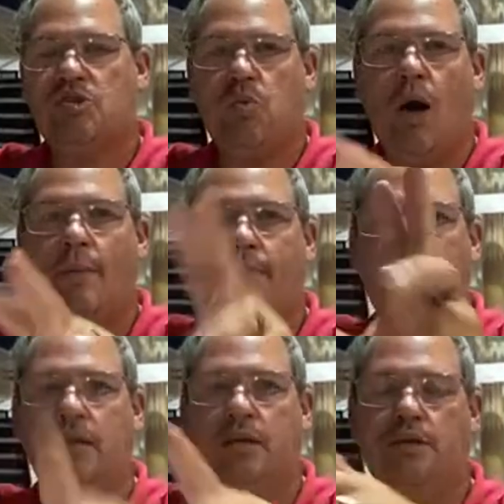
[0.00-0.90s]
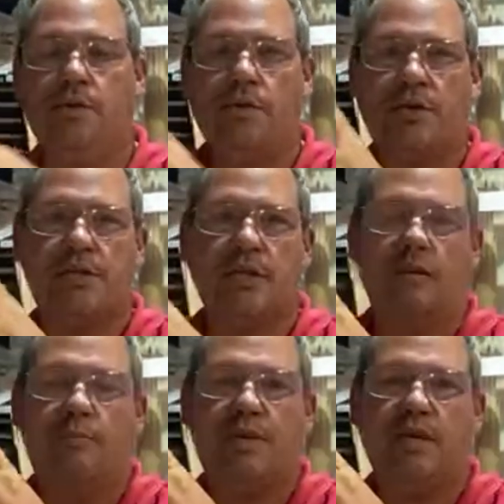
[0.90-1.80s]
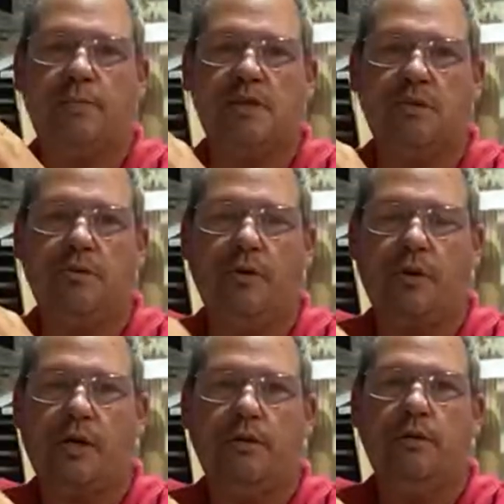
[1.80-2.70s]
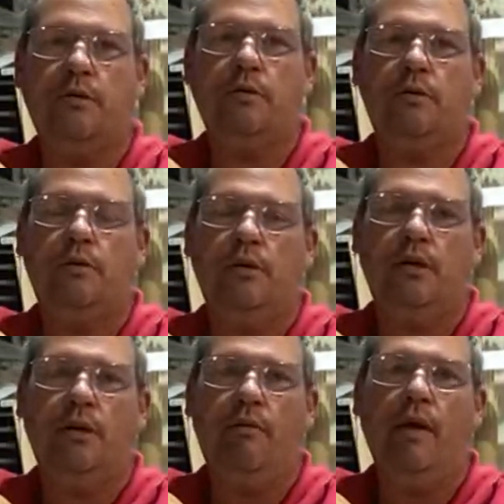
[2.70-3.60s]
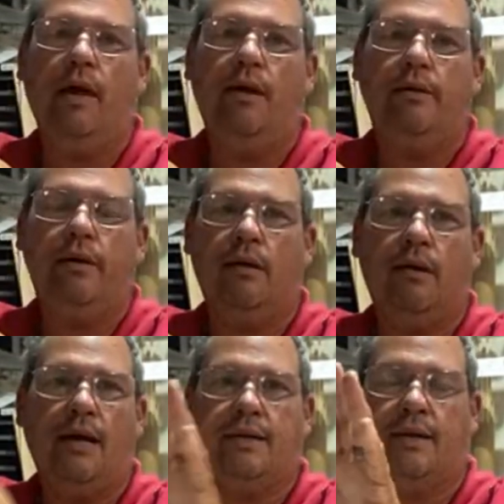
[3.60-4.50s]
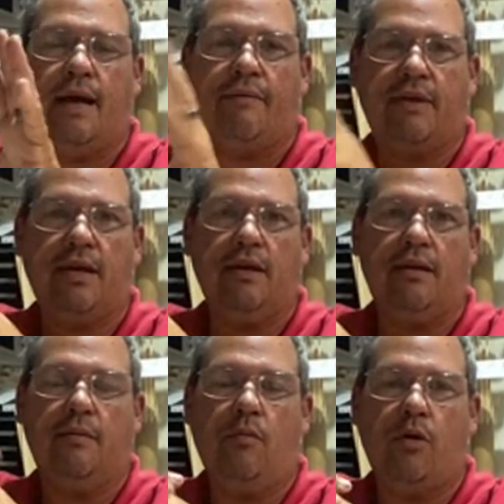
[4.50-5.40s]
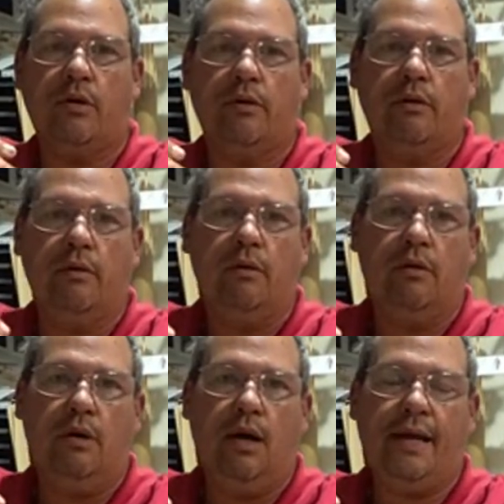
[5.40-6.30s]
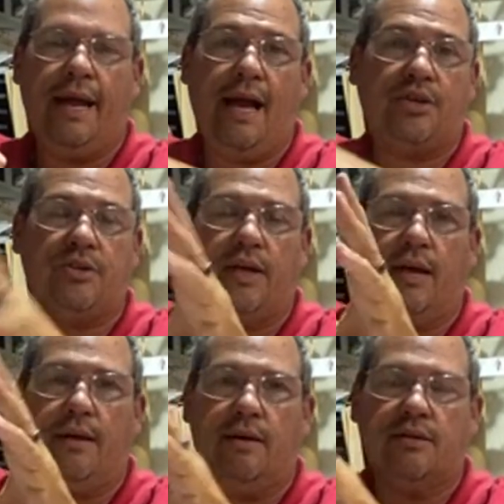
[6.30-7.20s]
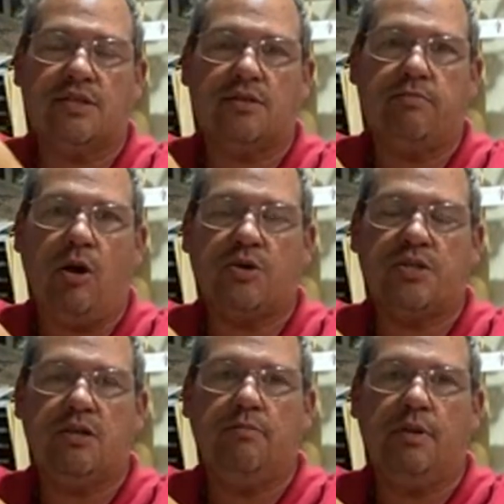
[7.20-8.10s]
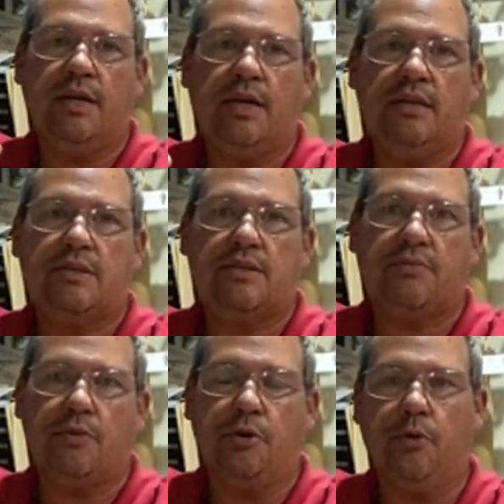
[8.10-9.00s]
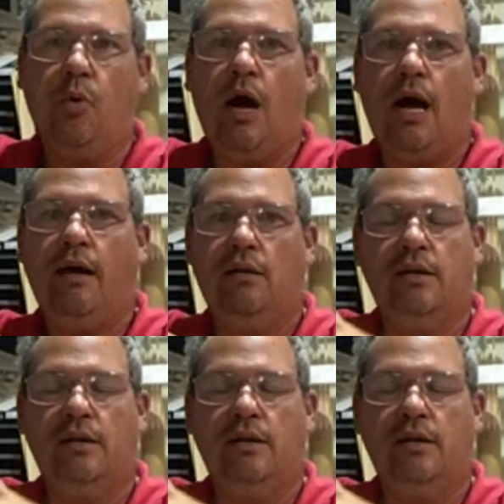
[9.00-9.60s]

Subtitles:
swap meet in New York City, in Poughkeepsie, New York, and then I didn't have the kit anymore. I actually got out of RC planes for a little while,